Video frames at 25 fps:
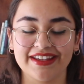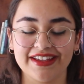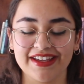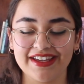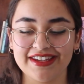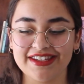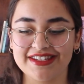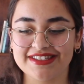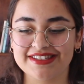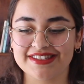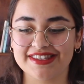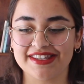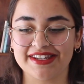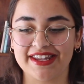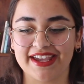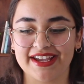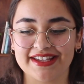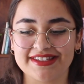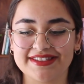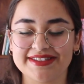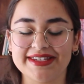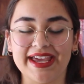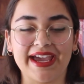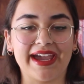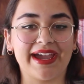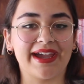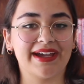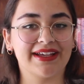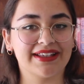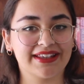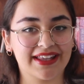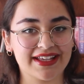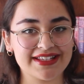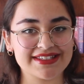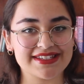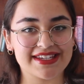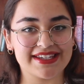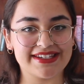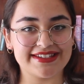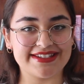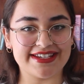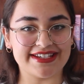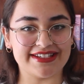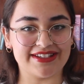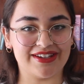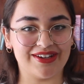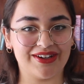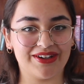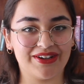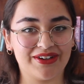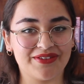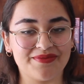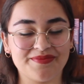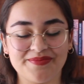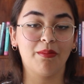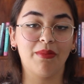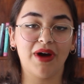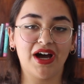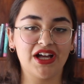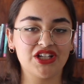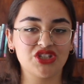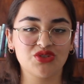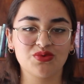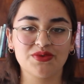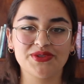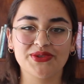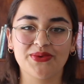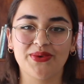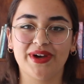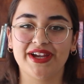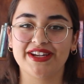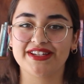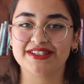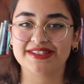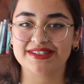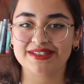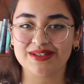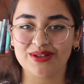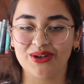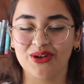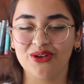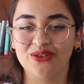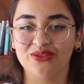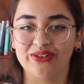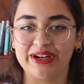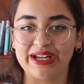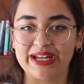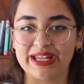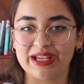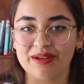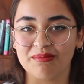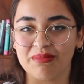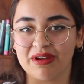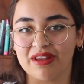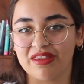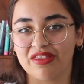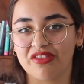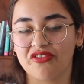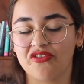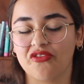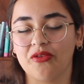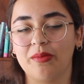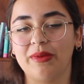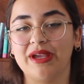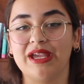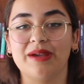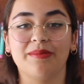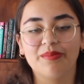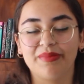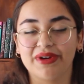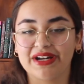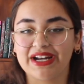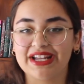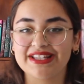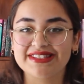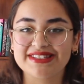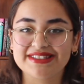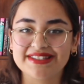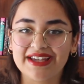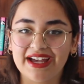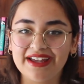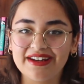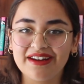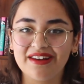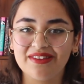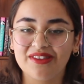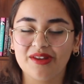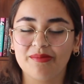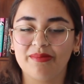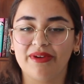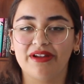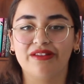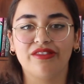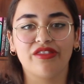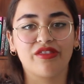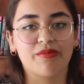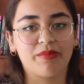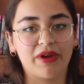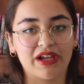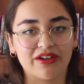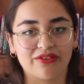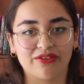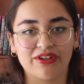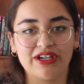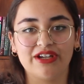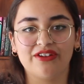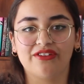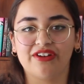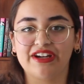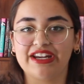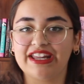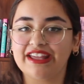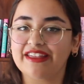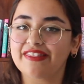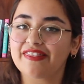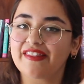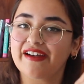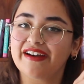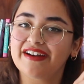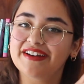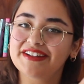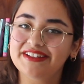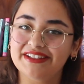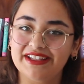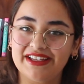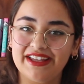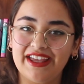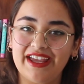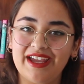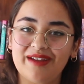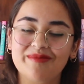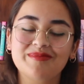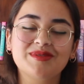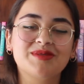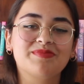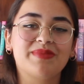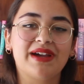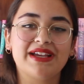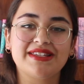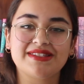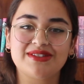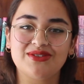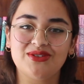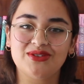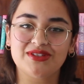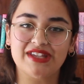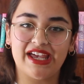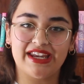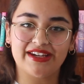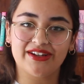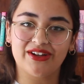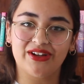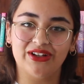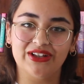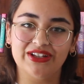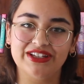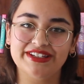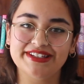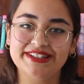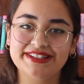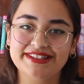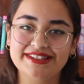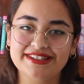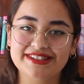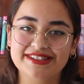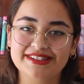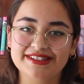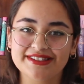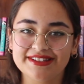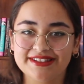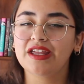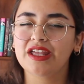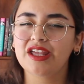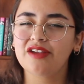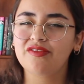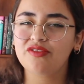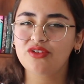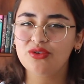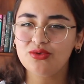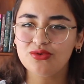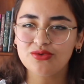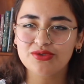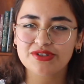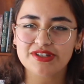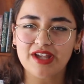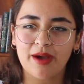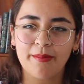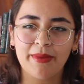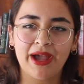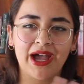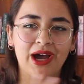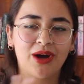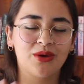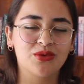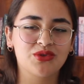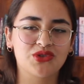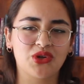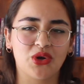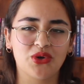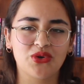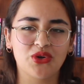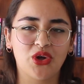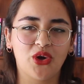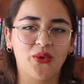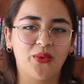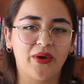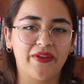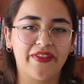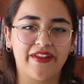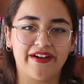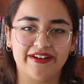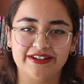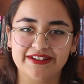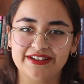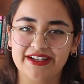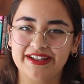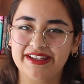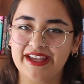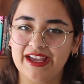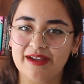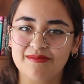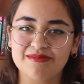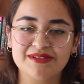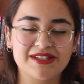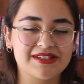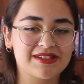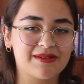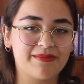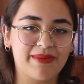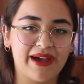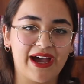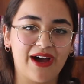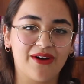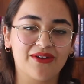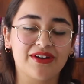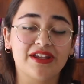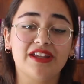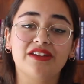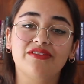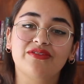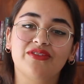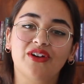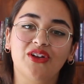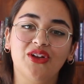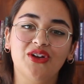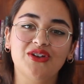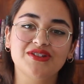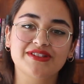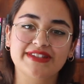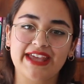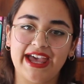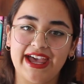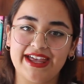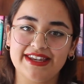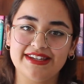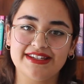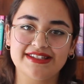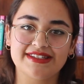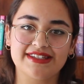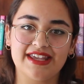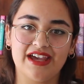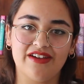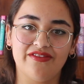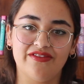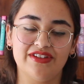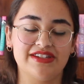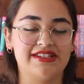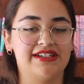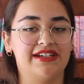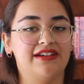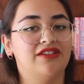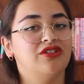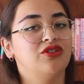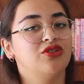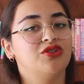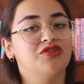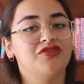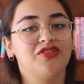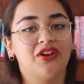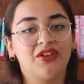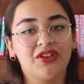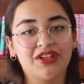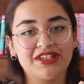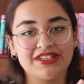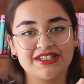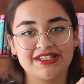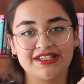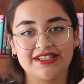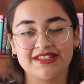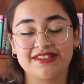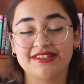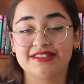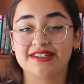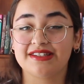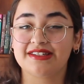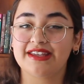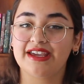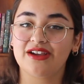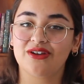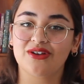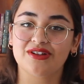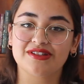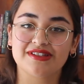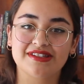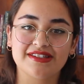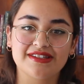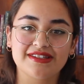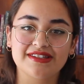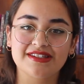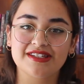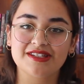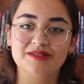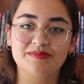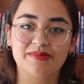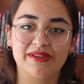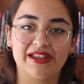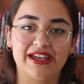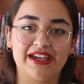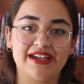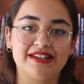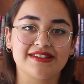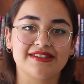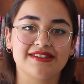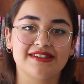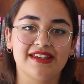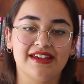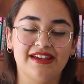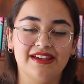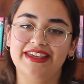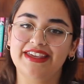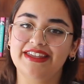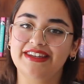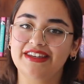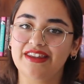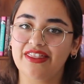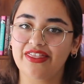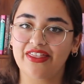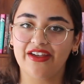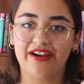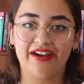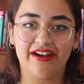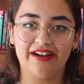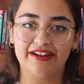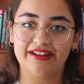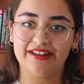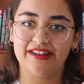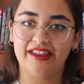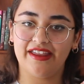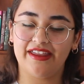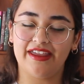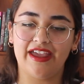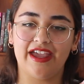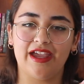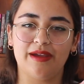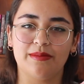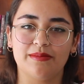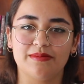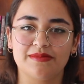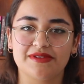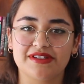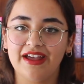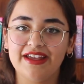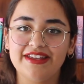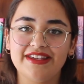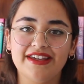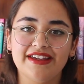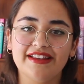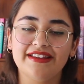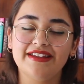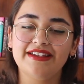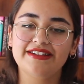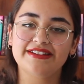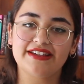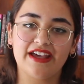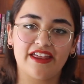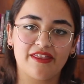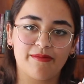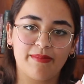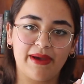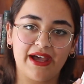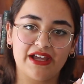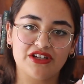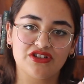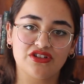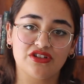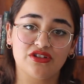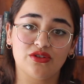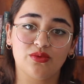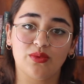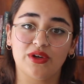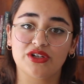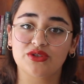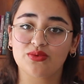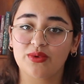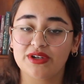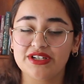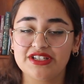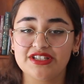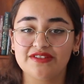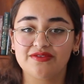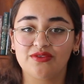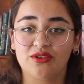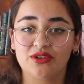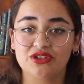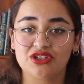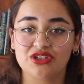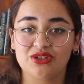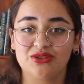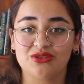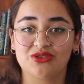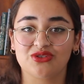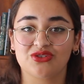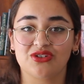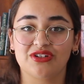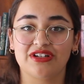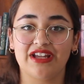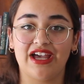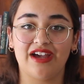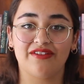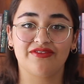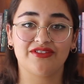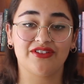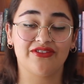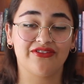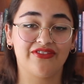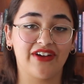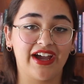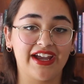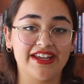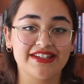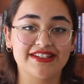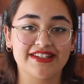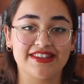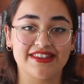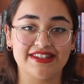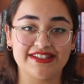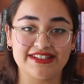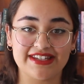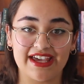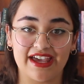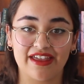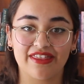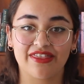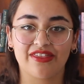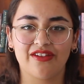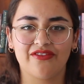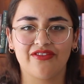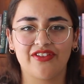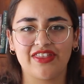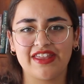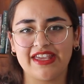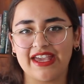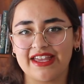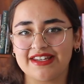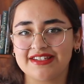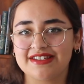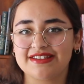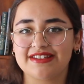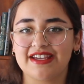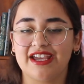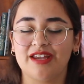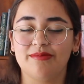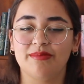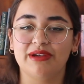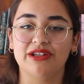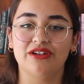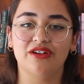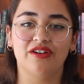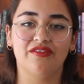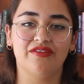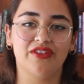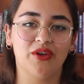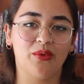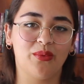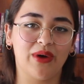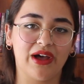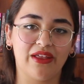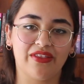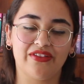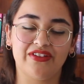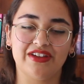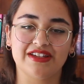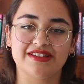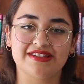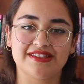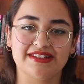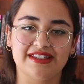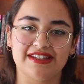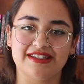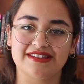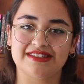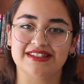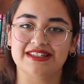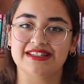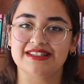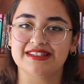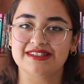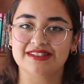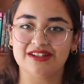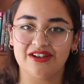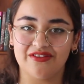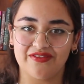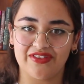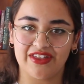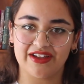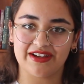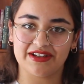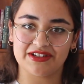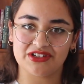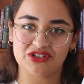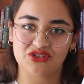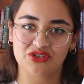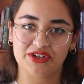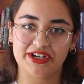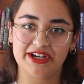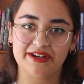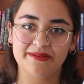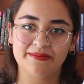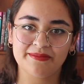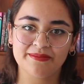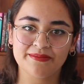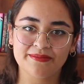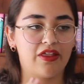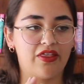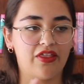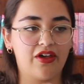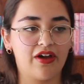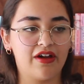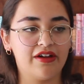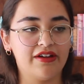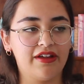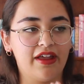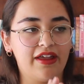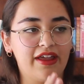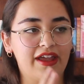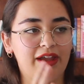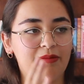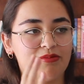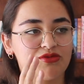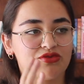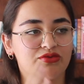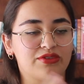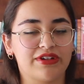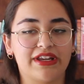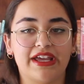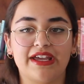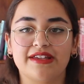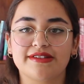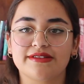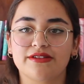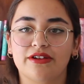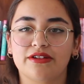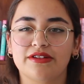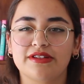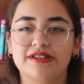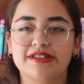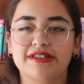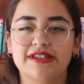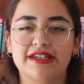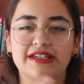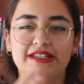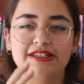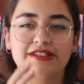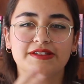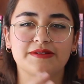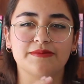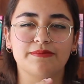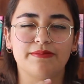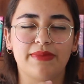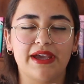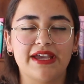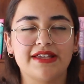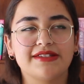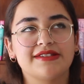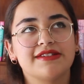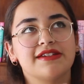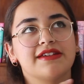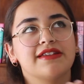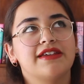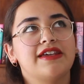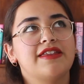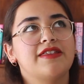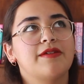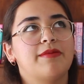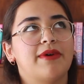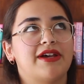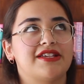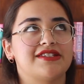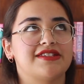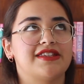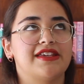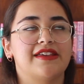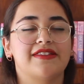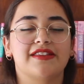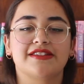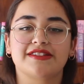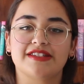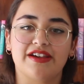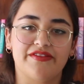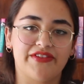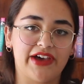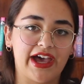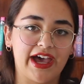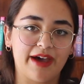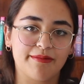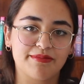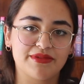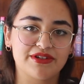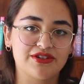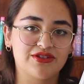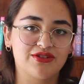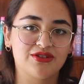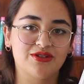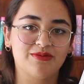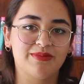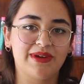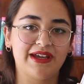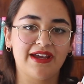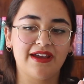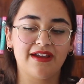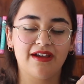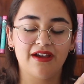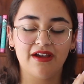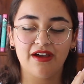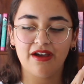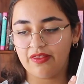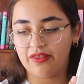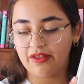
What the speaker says: It is the next day. Let's continue. March was quite a slow reading month for me, but I started the month by rereading The Hunger Games by Suzanne Collins. If you somehow don't know what The Hunger Games is about, it follows Katniss Everdeen, who volunteers to take her sister's place in The Hunger Games, a yearly death pageant where 24 children have to fight to the death for the entertainment of the wealthiest citizens of the country. The Hunger Games Renaissance is basically the best thing that's ever happened to me.